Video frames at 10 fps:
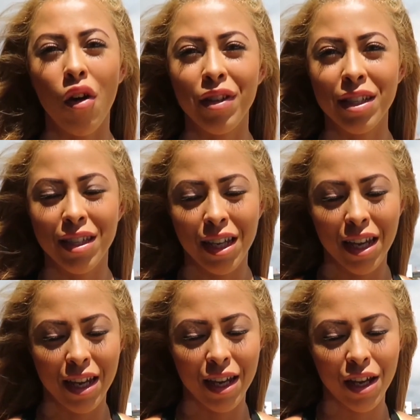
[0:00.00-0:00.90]

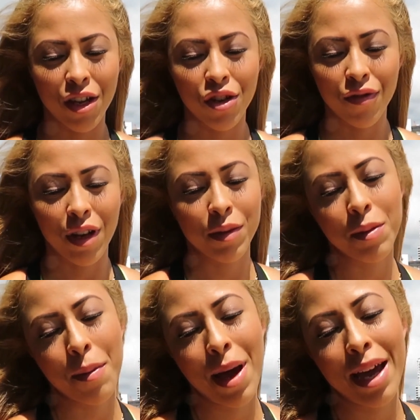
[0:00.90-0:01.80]
Obviously, you've come
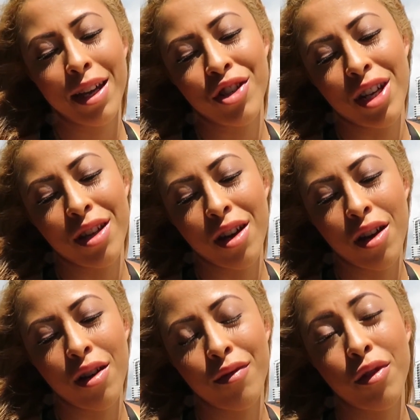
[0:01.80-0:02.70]
to my page
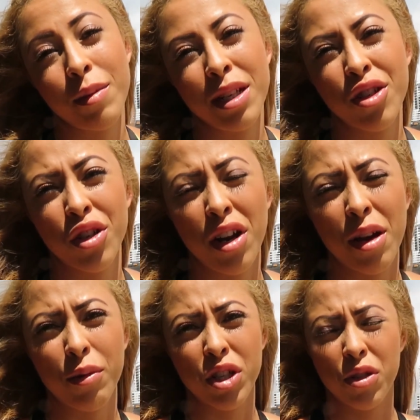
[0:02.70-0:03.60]
either from
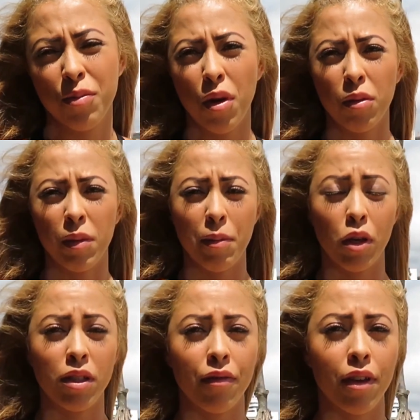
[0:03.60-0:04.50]
Instagram, which probably
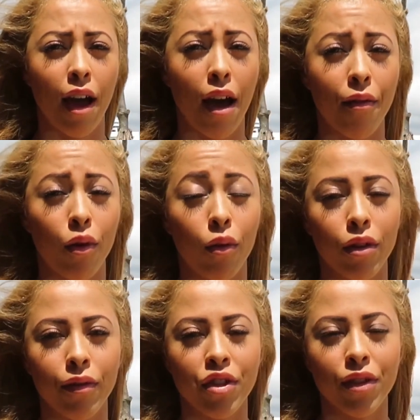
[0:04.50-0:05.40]
most of you have,
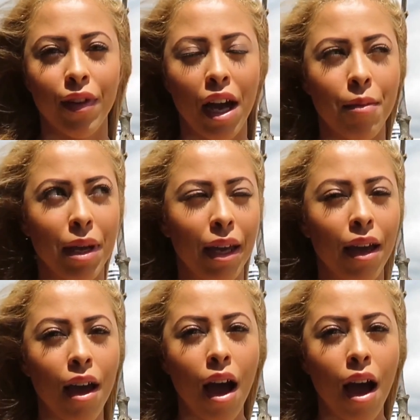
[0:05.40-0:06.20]
or you've just found me.